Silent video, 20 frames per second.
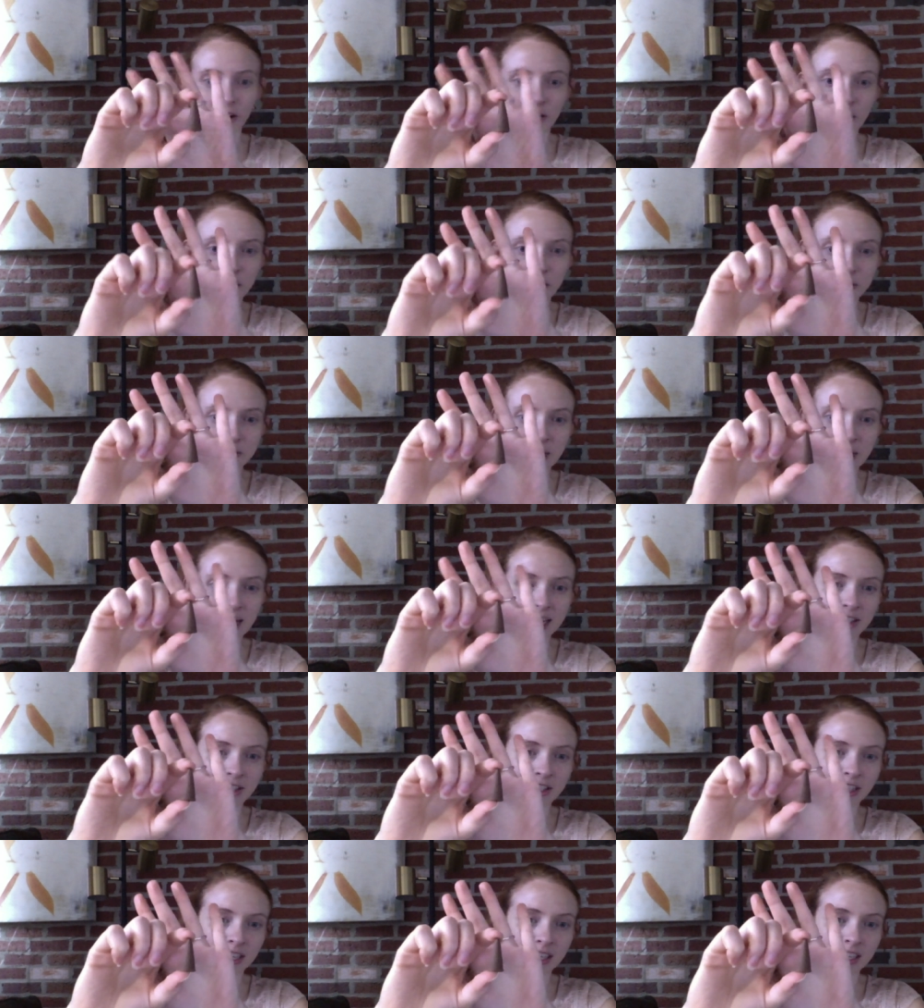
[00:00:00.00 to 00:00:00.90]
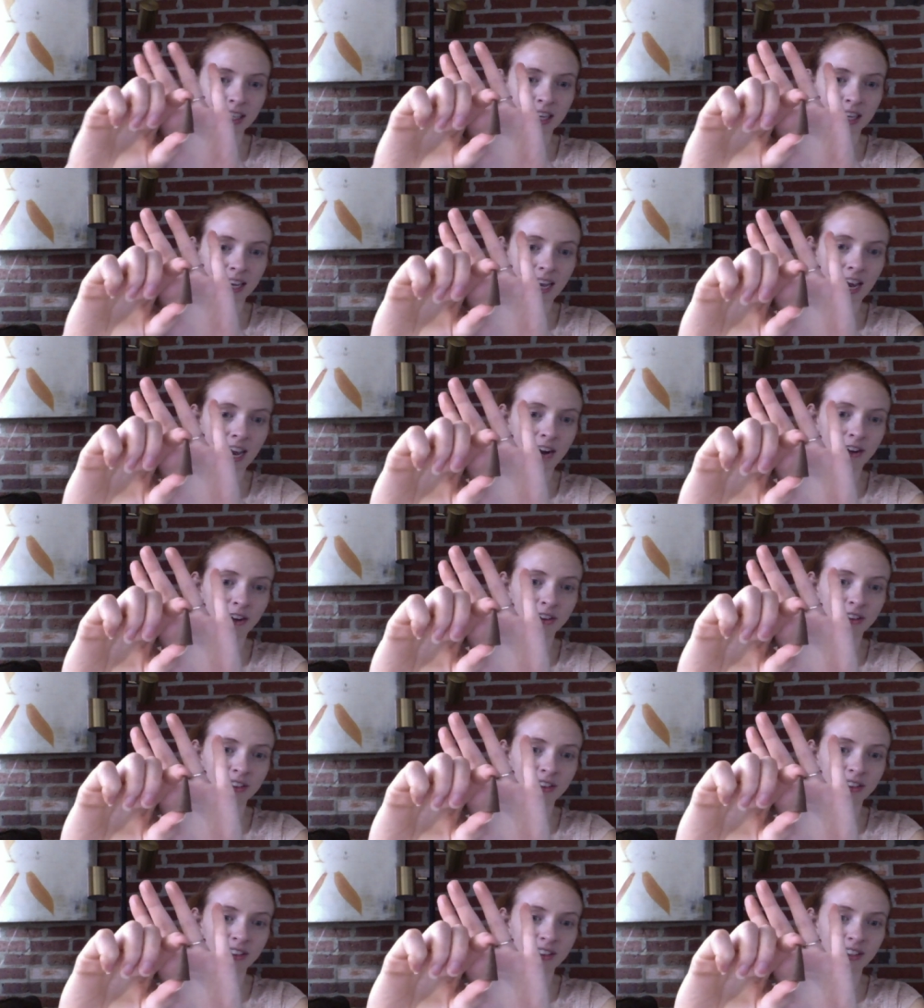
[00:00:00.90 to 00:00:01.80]
her own magic and like
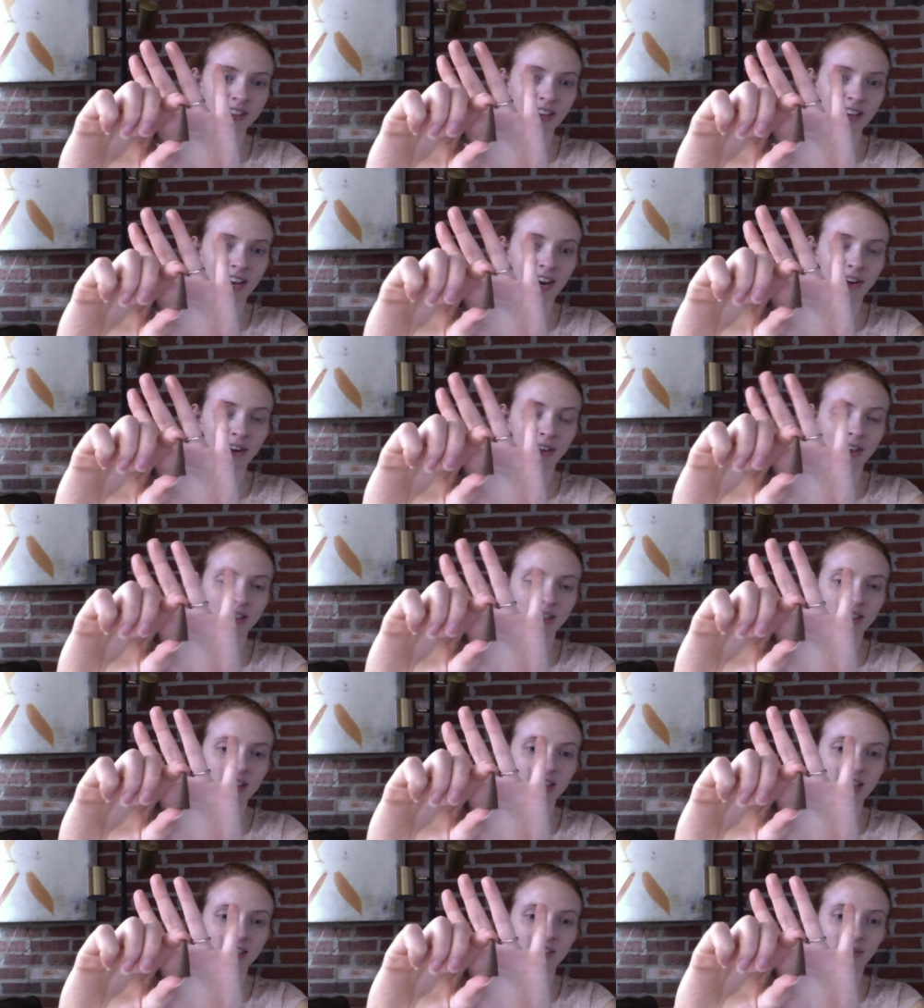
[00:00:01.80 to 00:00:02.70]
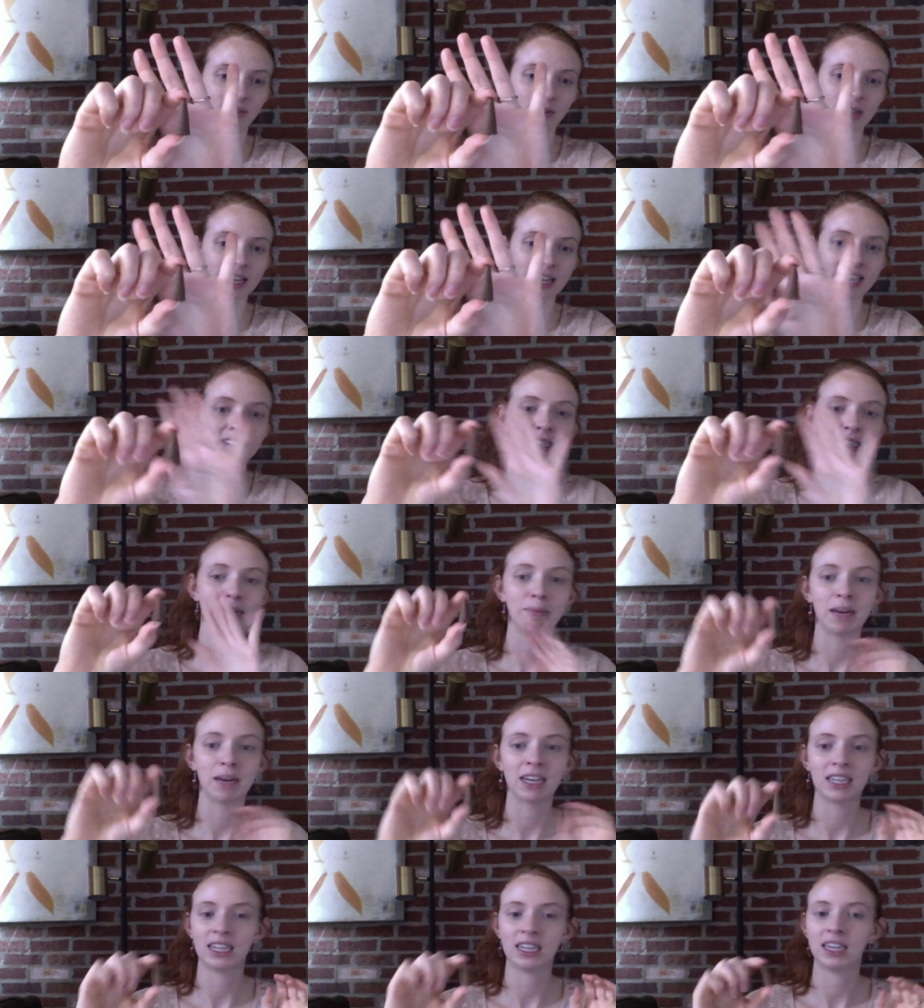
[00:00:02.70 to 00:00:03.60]
how these things relate to
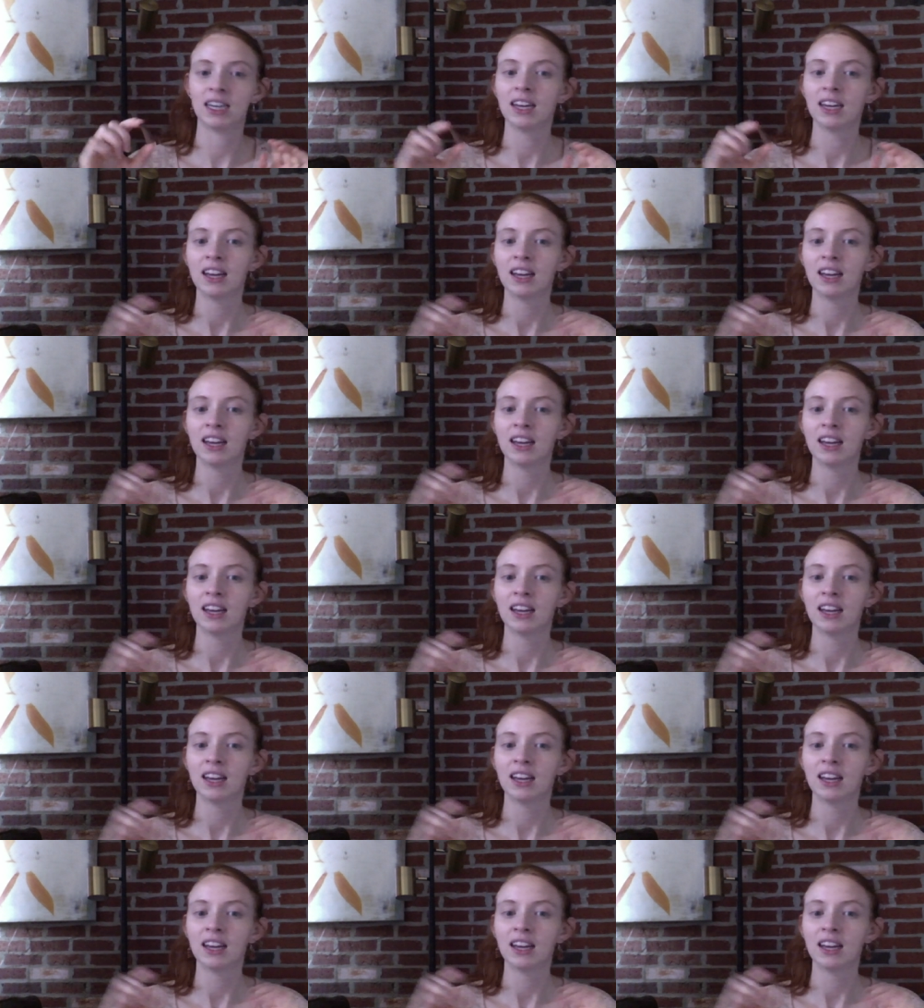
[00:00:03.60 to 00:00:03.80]
money.